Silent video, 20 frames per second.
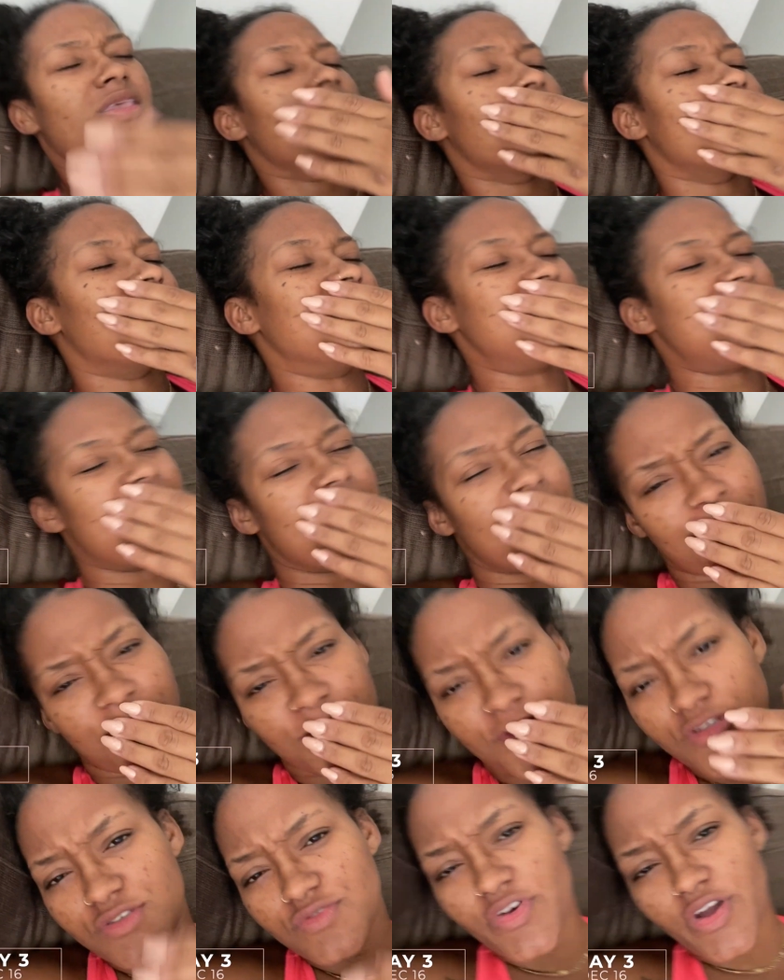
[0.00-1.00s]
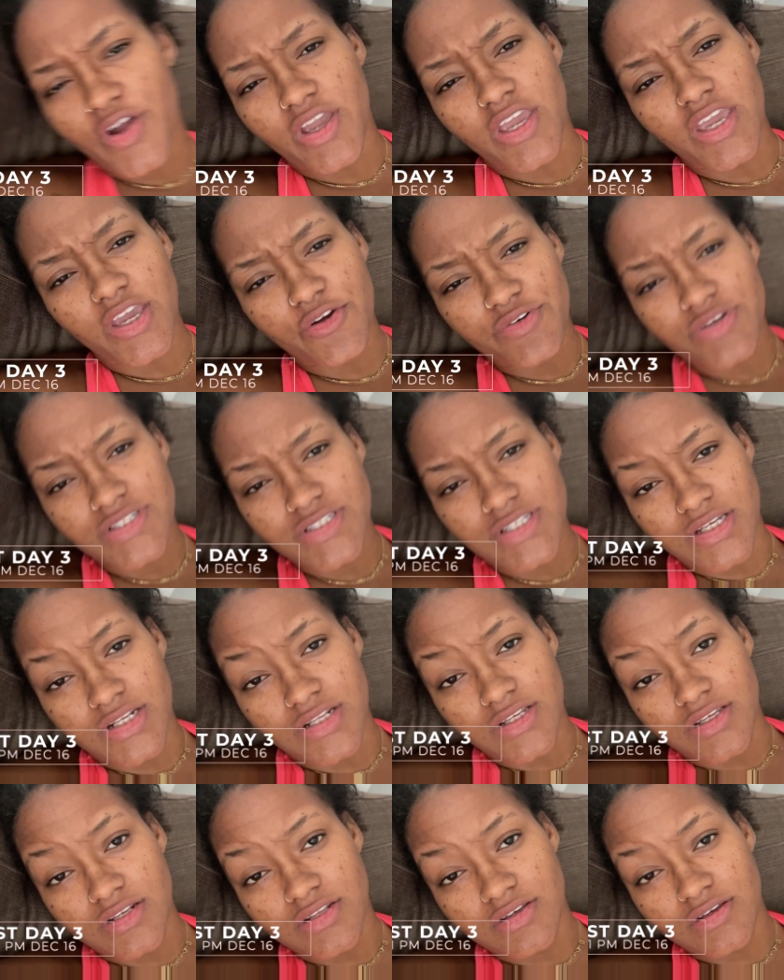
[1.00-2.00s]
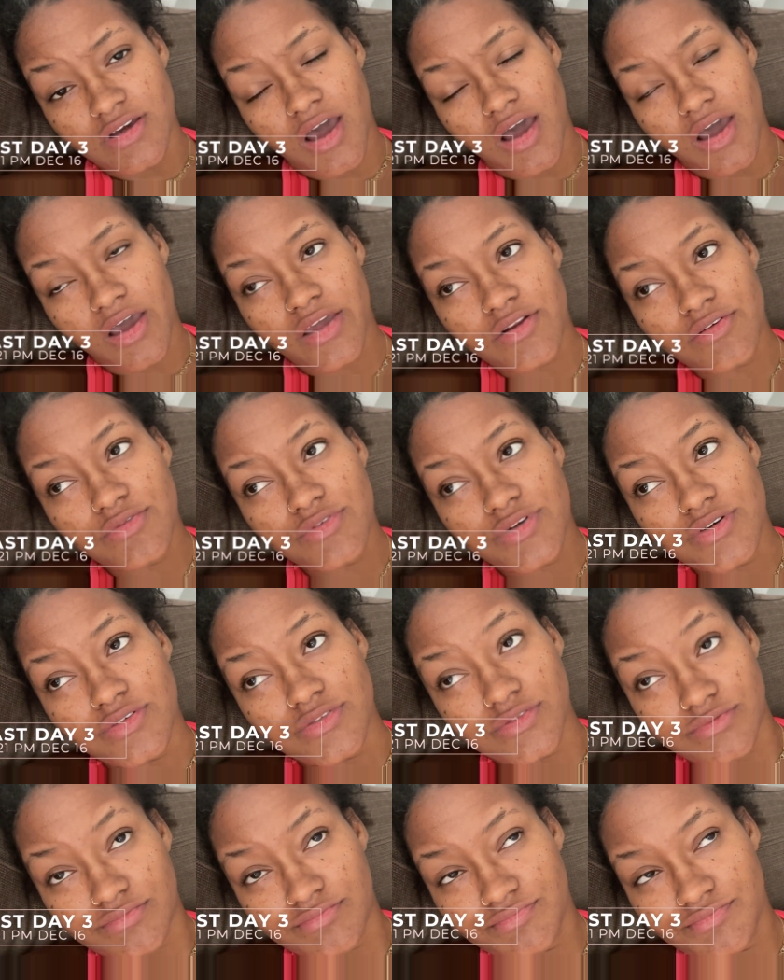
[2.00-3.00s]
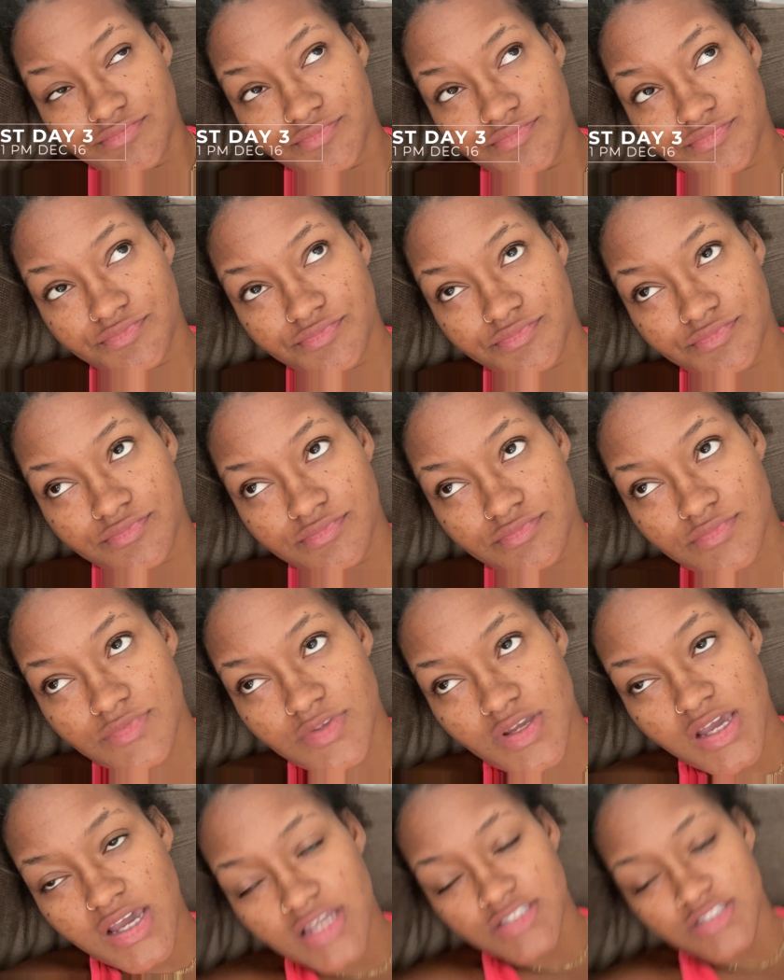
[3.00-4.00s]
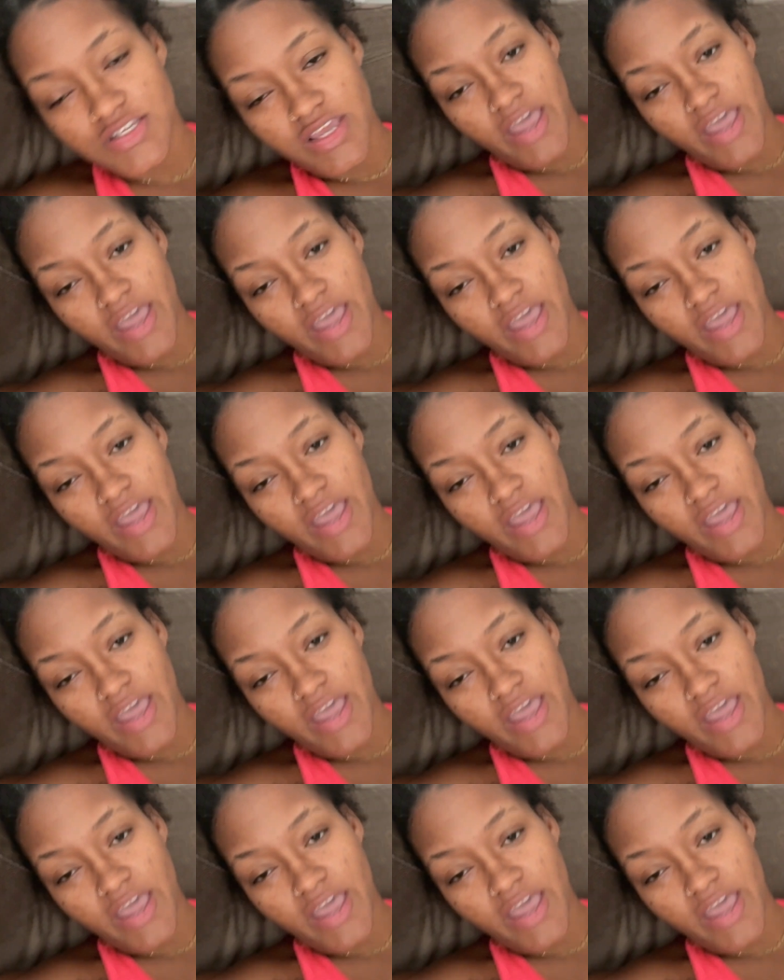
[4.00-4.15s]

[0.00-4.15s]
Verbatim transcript: My skin feels very irritated. I don't know. I d- I